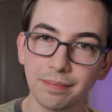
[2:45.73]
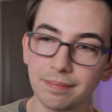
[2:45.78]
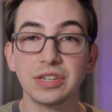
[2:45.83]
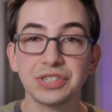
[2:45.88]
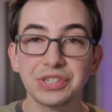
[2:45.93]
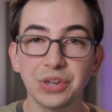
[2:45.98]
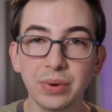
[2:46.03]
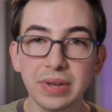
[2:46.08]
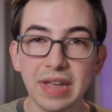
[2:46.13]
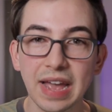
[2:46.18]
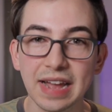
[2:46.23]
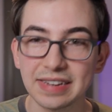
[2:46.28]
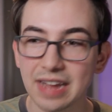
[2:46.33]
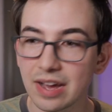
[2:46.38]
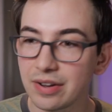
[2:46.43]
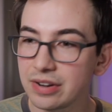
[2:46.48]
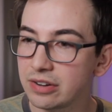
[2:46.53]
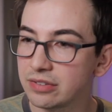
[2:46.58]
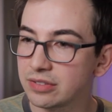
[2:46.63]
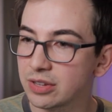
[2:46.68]
So yeah,
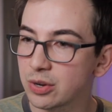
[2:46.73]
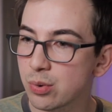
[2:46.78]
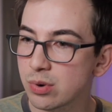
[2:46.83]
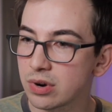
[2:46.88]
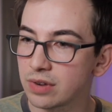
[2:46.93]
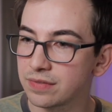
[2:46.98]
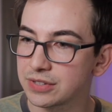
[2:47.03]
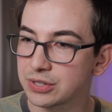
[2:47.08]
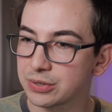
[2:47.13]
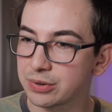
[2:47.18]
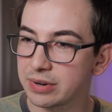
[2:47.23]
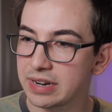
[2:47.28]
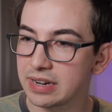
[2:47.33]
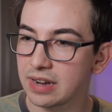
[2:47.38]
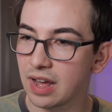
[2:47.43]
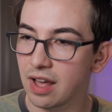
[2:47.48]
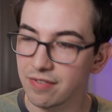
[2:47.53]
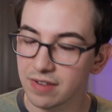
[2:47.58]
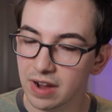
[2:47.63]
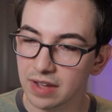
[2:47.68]
down here in the corner of the screen,
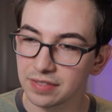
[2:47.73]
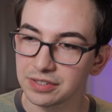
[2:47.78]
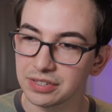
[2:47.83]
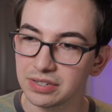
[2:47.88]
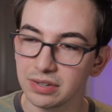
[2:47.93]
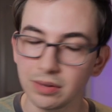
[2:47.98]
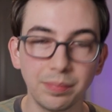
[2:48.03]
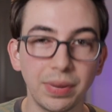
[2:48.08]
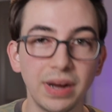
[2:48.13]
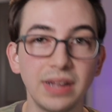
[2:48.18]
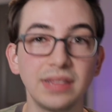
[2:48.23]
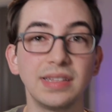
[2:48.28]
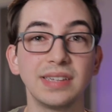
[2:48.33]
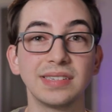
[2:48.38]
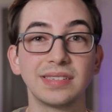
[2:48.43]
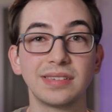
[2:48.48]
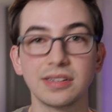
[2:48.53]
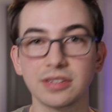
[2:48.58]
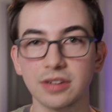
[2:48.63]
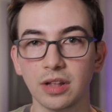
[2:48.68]
I've got this new button
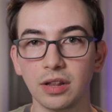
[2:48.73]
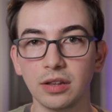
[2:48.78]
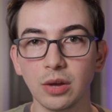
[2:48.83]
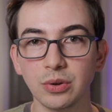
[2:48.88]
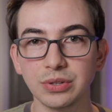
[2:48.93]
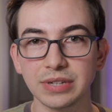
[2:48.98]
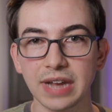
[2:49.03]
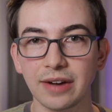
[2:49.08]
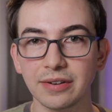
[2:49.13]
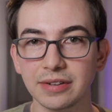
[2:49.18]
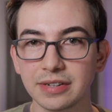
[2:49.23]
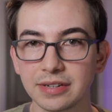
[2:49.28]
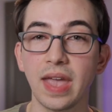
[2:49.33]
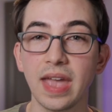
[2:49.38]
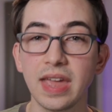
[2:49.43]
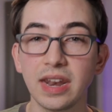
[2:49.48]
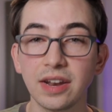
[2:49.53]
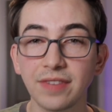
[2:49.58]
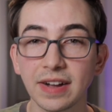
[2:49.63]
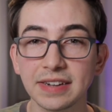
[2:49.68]
that says close out.
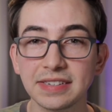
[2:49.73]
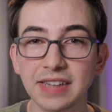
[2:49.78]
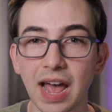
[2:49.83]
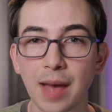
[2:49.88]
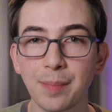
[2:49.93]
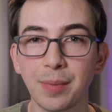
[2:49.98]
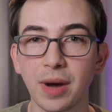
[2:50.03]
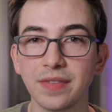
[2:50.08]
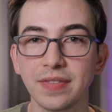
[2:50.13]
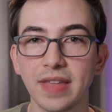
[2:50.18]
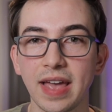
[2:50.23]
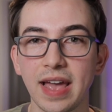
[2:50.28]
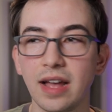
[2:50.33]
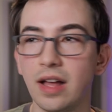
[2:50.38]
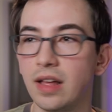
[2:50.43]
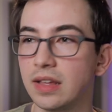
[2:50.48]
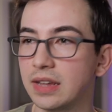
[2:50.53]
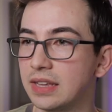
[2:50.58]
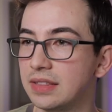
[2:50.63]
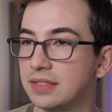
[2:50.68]
And if I tap on that,
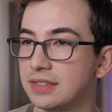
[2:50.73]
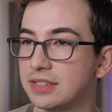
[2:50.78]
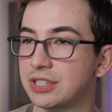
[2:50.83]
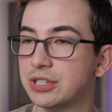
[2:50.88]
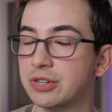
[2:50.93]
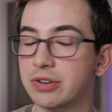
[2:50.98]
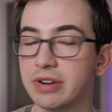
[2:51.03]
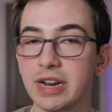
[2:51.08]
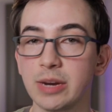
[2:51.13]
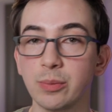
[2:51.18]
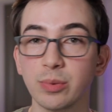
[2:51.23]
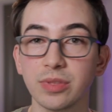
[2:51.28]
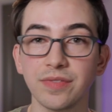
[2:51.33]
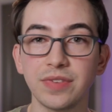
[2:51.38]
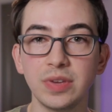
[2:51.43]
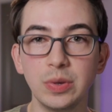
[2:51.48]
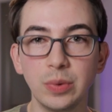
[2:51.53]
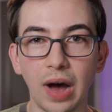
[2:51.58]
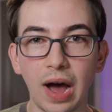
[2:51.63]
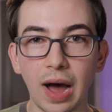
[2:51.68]
I'll get this screen with a
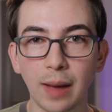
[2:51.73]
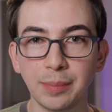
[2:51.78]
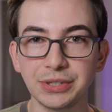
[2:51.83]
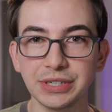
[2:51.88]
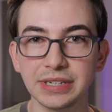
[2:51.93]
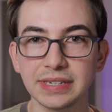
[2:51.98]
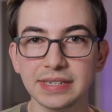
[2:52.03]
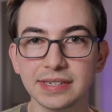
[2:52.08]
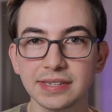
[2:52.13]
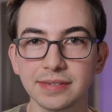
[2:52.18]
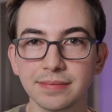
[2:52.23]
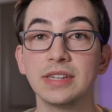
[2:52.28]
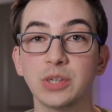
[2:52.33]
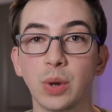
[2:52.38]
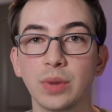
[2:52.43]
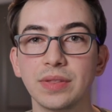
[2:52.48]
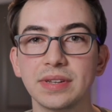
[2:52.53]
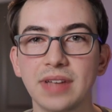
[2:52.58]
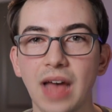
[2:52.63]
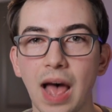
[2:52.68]
few options. So
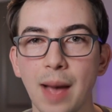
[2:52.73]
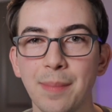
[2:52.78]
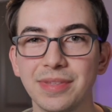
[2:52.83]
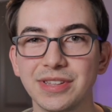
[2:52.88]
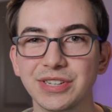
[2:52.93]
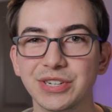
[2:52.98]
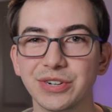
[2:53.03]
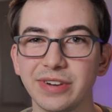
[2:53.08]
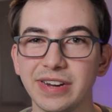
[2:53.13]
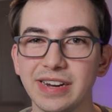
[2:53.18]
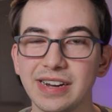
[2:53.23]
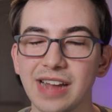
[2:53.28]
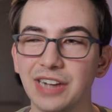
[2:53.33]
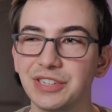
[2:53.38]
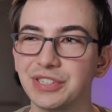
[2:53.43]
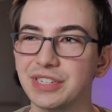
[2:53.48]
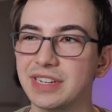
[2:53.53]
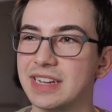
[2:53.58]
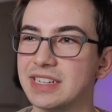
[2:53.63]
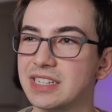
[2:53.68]
at the top of the screen, I
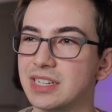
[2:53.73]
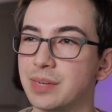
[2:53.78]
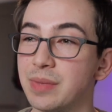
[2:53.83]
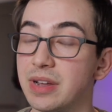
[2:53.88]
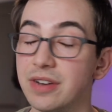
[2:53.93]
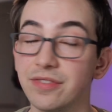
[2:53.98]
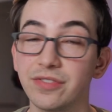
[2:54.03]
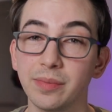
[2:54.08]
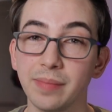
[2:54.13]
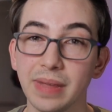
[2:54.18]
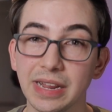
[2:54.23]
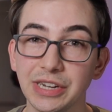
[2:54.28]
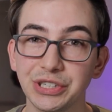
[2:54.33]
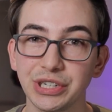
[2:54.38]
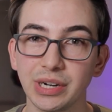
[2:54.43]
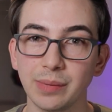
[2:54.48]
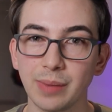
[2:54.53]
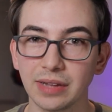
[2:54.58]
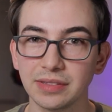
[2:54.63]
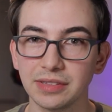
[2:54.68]
just get some
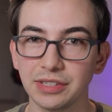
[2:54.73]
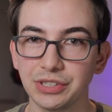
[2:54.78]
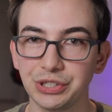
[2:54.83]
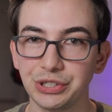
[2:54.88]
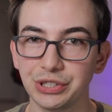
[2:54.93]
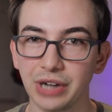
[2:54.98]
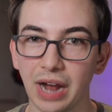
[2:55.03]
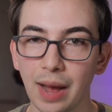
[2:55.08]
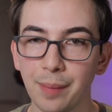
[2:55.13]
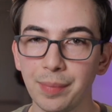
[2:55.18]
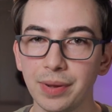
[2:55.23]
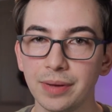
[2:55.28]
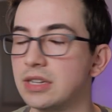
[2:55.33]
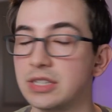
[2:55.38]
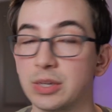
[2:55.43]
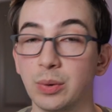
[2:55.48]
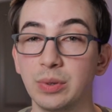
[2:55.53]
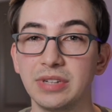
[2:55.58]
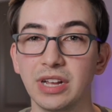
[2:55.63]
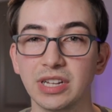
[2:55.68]
information about this job.
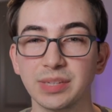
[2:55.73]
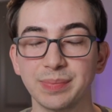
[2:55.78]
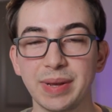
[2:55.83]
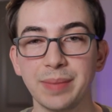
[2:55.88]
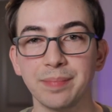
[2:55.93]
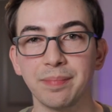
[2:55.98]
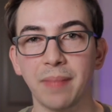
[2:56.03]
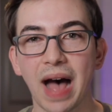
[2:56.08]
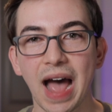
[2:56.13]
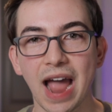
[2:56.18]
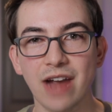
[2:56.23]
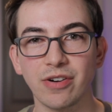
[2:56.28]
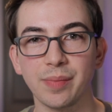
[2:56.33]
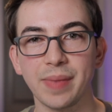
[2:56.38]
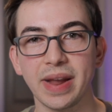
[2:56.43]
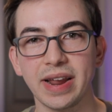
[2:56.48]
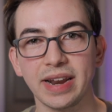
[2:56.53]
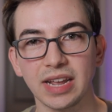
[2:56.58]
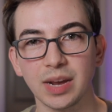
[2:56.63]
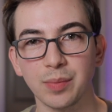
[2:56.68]
So it tells me my
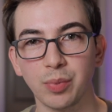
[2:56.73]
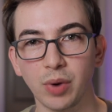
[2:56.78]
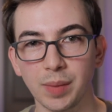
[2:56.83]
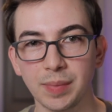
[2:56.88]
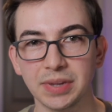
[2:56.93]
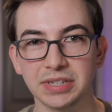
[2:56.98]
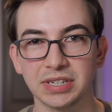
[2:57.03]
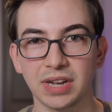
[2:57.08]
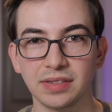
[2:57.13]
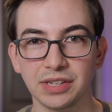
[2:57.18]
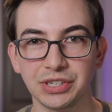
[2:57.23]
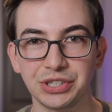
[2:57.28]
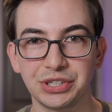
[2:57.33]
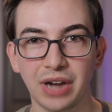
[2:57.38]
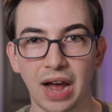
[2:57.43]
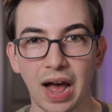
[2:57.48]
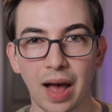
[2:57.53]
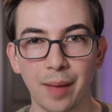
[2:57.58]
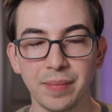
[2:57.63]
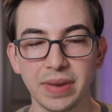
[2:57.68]
remaining appointments on this
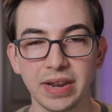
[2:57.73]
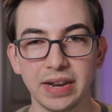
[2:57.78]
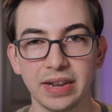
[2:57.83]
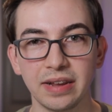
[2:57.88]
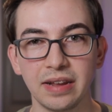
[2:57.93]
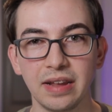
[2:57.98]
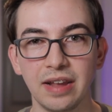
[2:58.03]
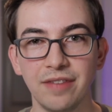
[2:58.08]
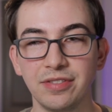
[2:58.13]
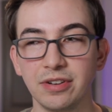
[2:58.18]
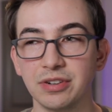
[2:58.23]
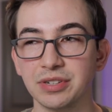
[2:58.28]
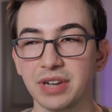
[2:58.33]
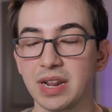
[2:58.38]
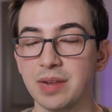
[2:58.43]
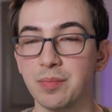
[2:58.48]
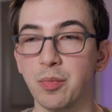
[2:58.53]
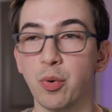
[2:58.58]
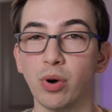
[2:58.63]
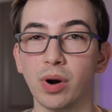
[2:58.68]
job, meaning if there's
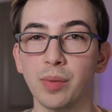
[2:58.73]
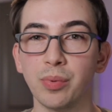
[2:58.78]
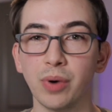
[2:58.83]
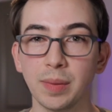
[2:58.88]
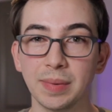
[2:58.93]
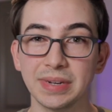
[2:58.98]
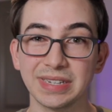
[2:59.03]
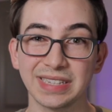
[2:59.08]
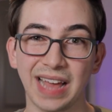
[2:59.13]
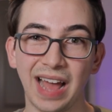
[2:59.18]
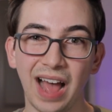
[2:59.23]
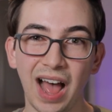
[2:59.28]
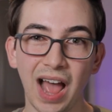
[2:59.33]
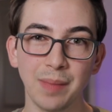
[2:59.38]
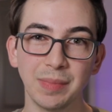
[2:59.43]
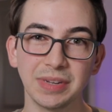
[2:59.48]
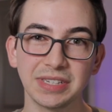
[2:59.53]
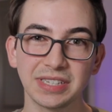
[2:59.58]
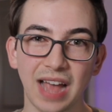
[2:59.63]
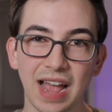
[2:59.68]
any more appointments that
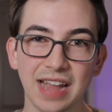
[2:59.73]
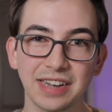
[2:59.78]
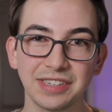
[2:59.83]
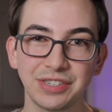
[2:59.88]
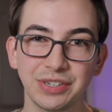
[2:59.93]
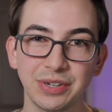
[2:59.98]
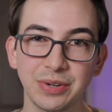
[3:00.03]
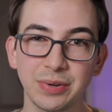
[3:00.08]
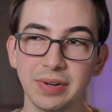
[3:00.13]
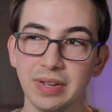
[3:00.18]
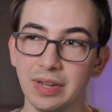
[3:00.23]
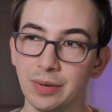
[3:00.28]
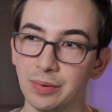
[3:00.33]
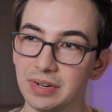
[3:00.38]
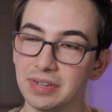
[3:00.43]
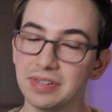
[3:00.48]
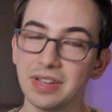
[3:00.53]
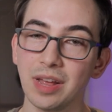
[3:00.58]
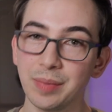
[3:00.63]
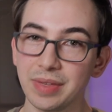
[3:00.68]
I'm assigned to, it
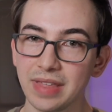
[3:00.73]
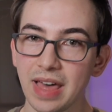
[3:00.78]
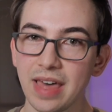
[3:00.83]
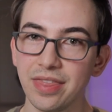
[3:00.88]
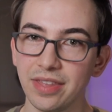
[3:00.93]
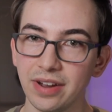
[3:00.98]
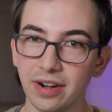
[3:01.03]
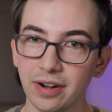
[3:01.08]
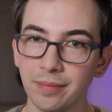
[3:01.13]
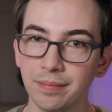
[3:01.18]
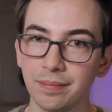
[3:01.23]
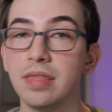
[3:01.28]
would tell me that there.